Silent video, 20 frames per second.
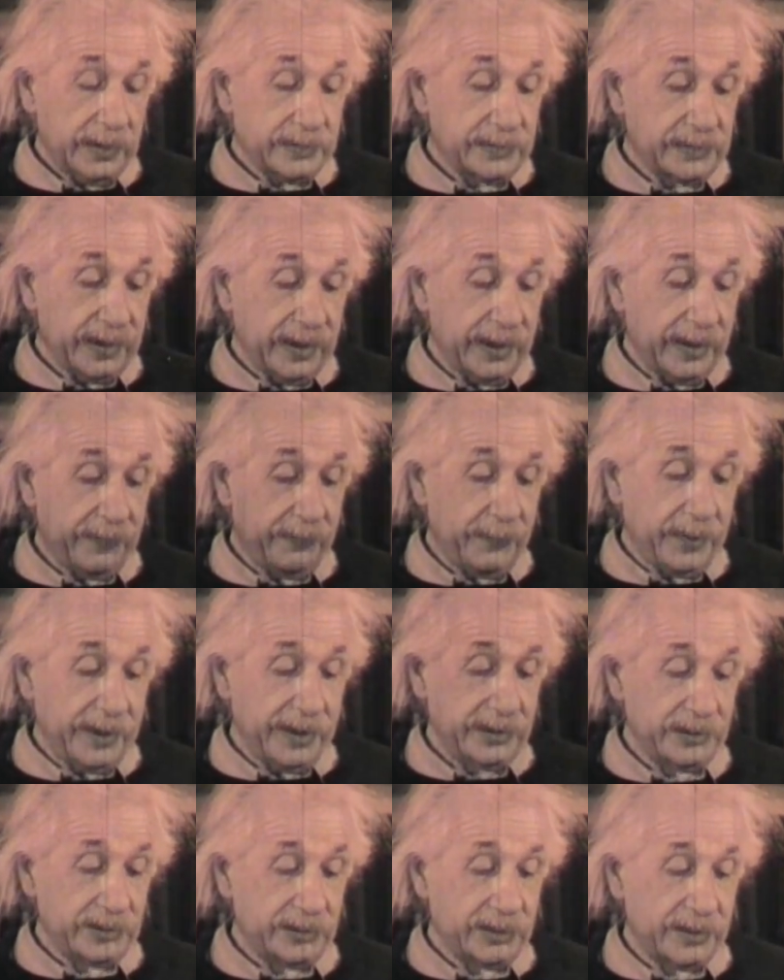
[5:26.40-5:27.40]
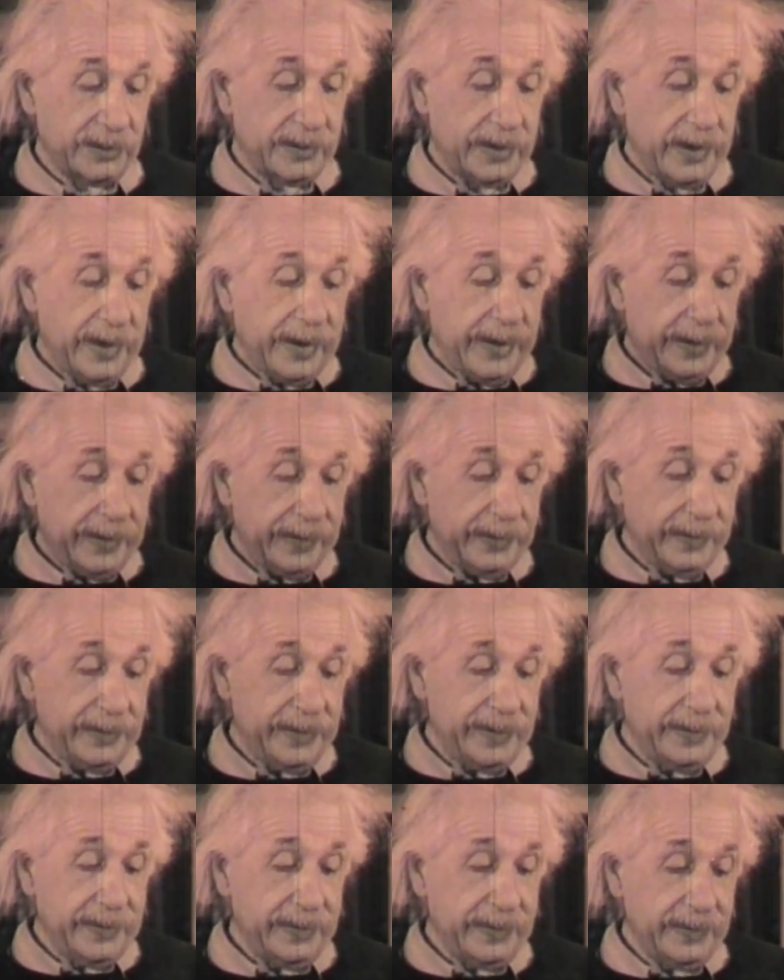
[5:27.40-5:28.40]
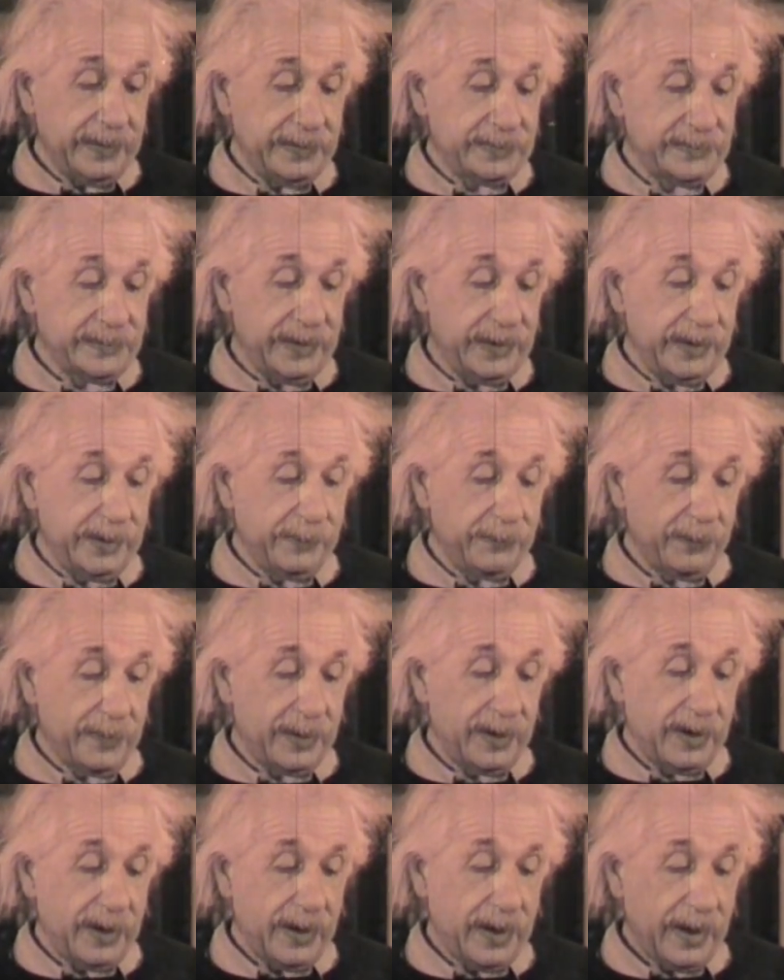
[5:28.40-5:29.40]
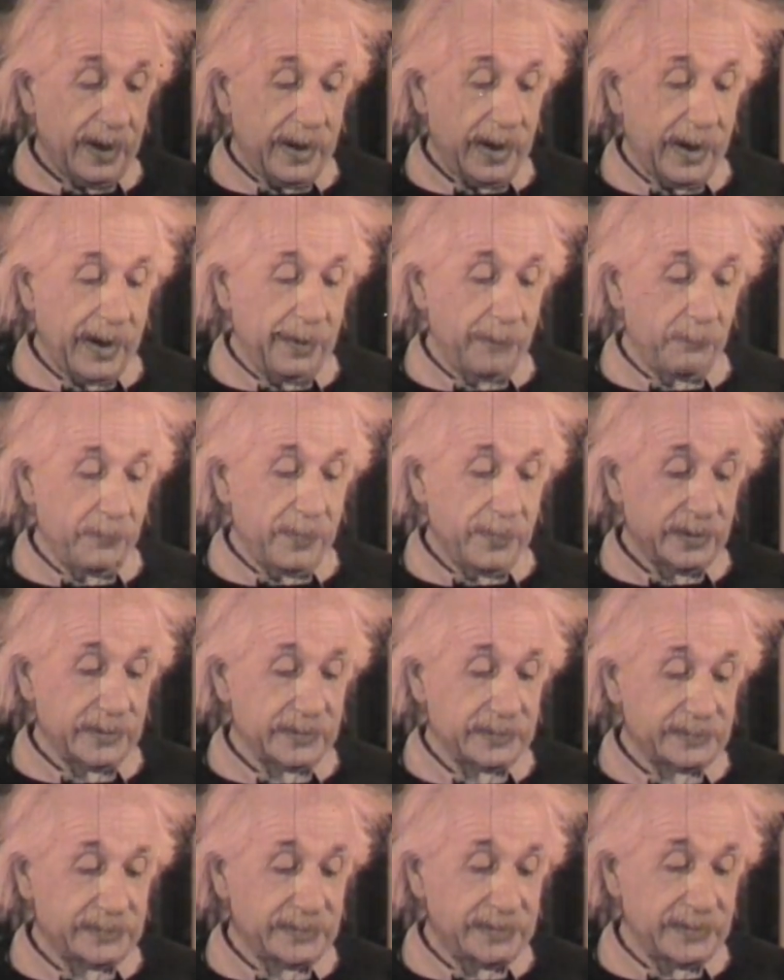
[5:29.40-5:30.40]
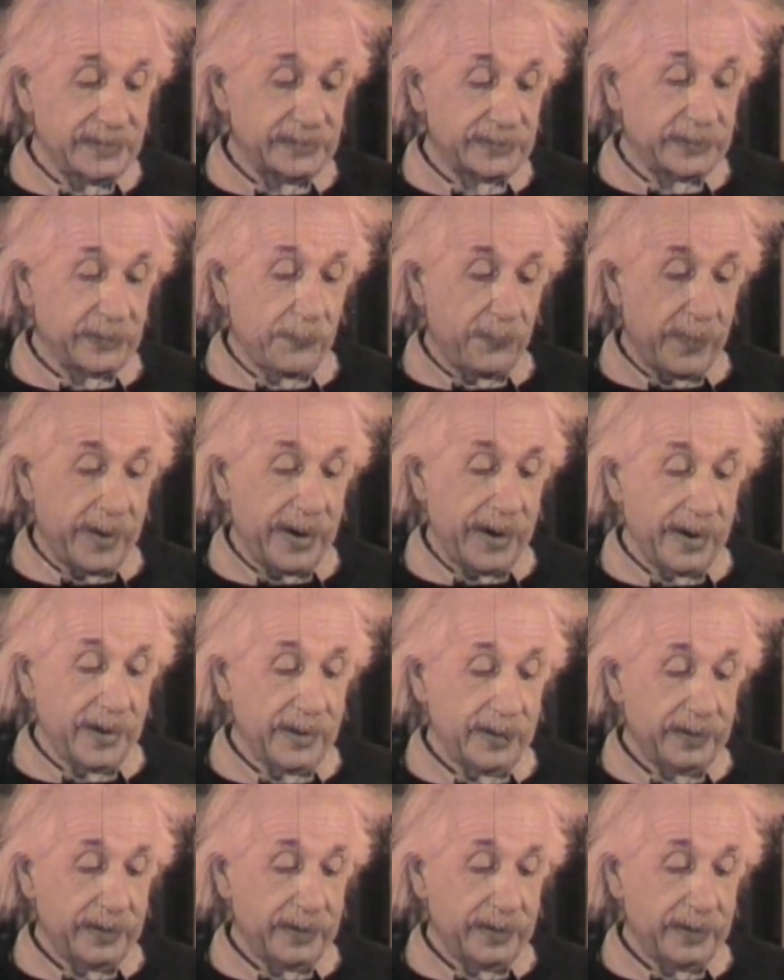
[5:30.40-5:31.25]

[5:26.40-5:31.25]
The equation E is equal mc squared.